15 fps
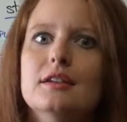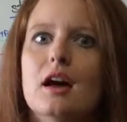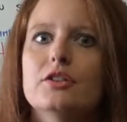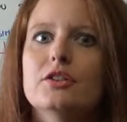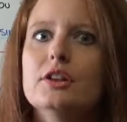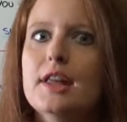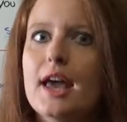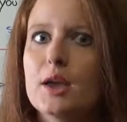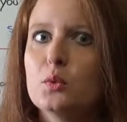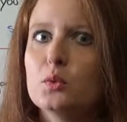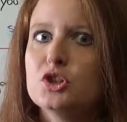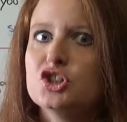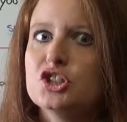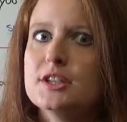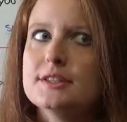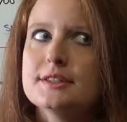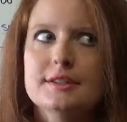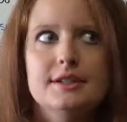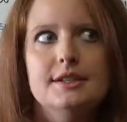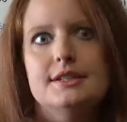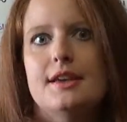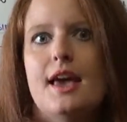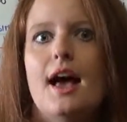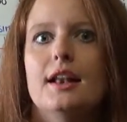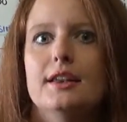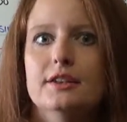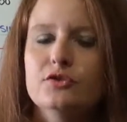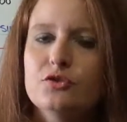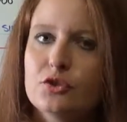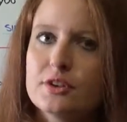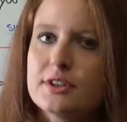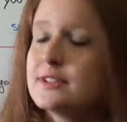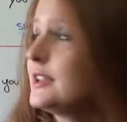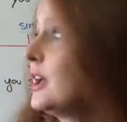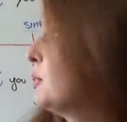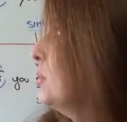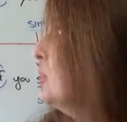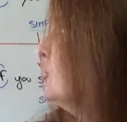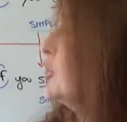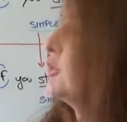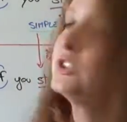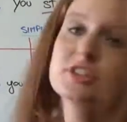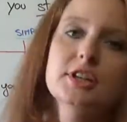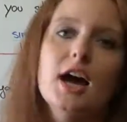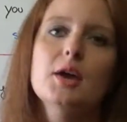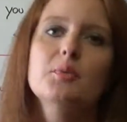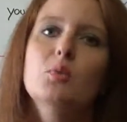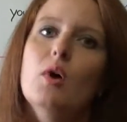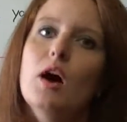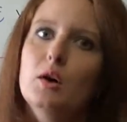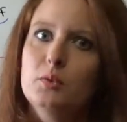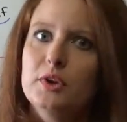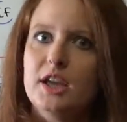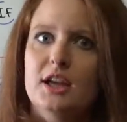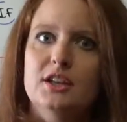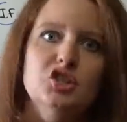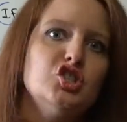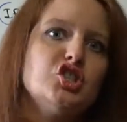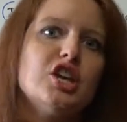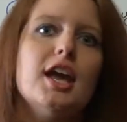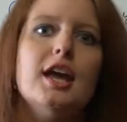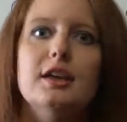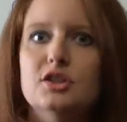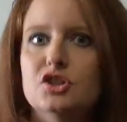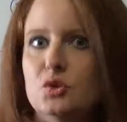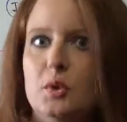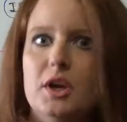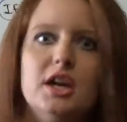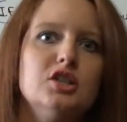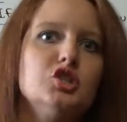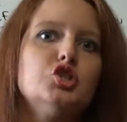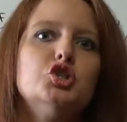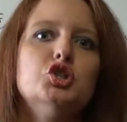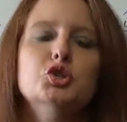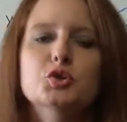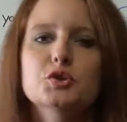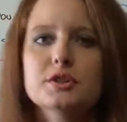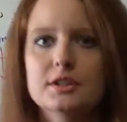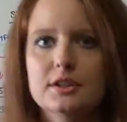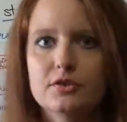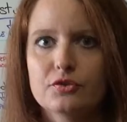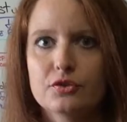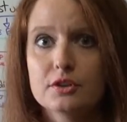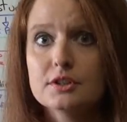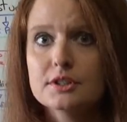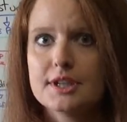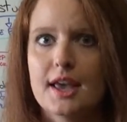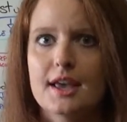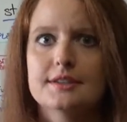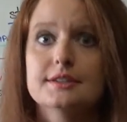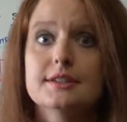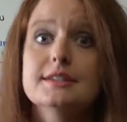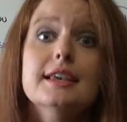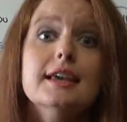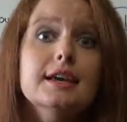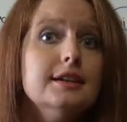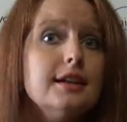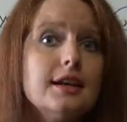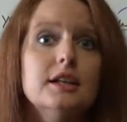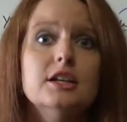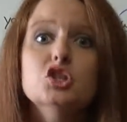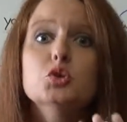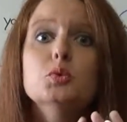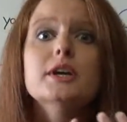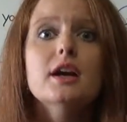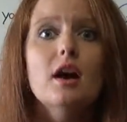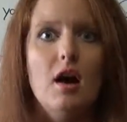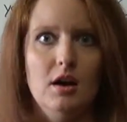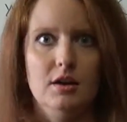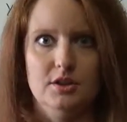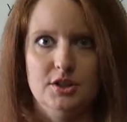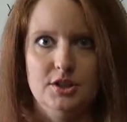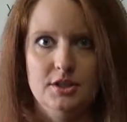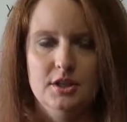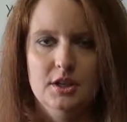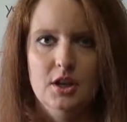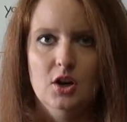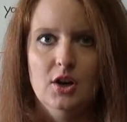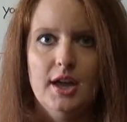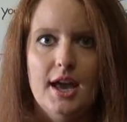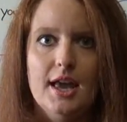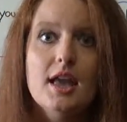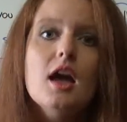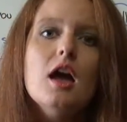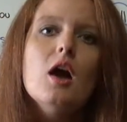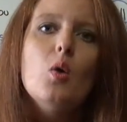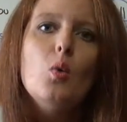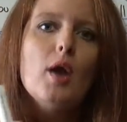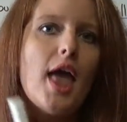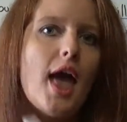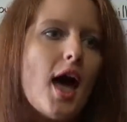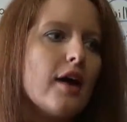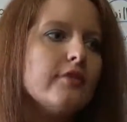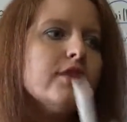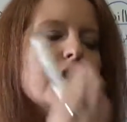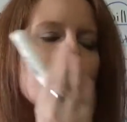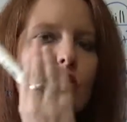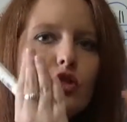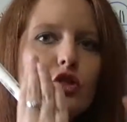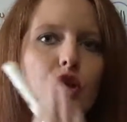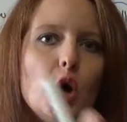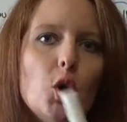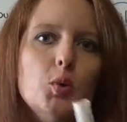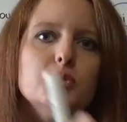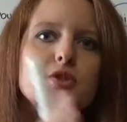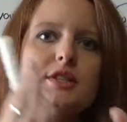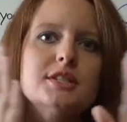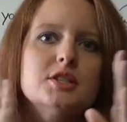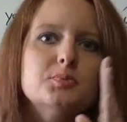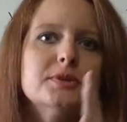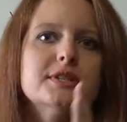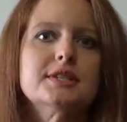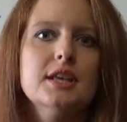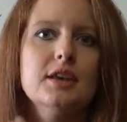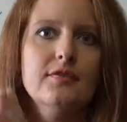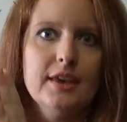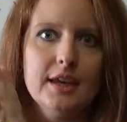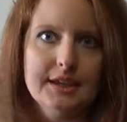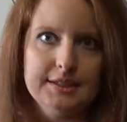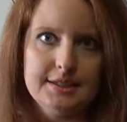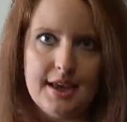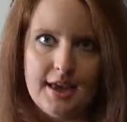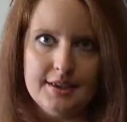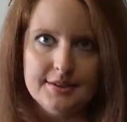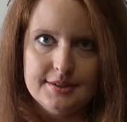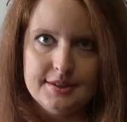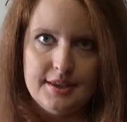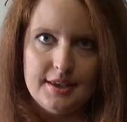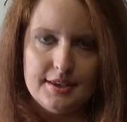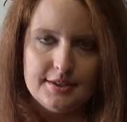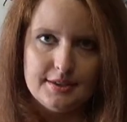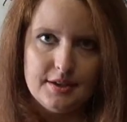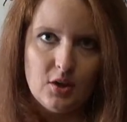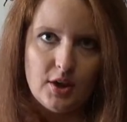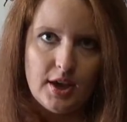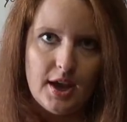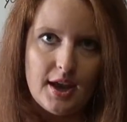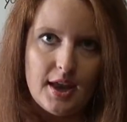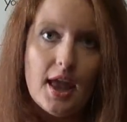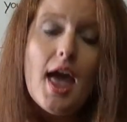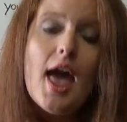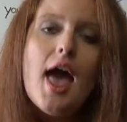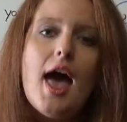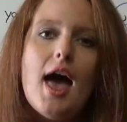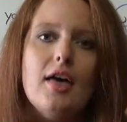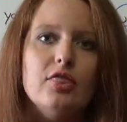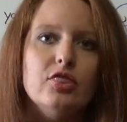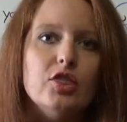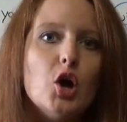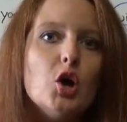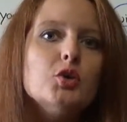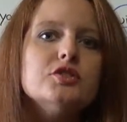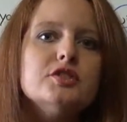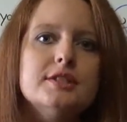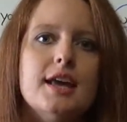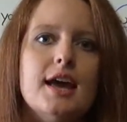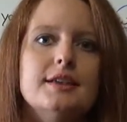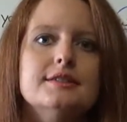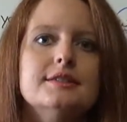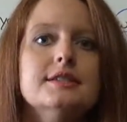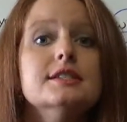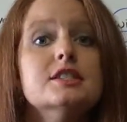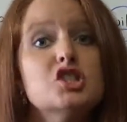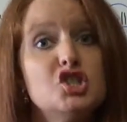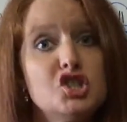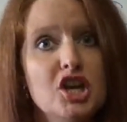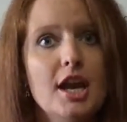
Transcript: in other languages, in Italian, for example, for the type 1, we can change, we can choose different tenses. In English, we can't, okay? We have those specific tenses, okay? And those tenses